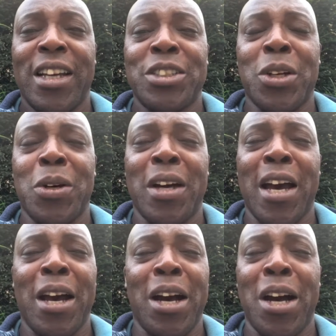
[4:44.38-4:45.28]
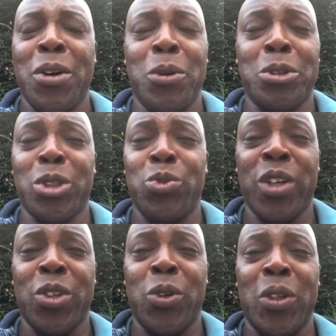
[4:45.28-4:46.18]
So I also
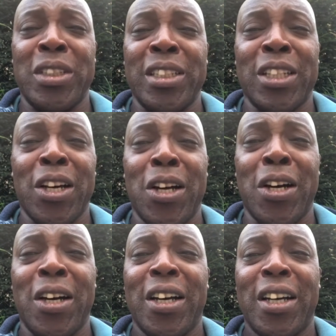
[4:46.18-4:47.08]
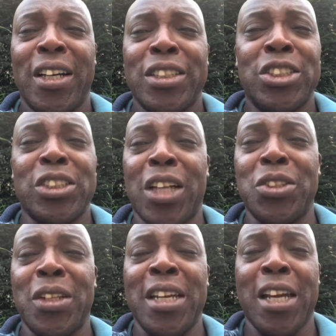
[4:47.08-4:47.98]
recorded her
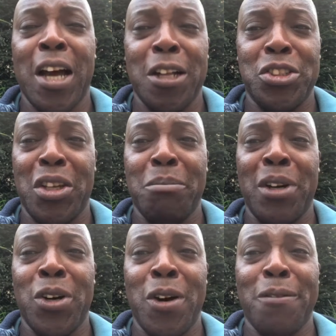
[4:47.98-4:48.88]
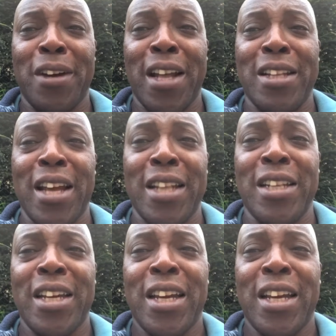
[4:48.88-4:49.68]
suddenly cutting me off and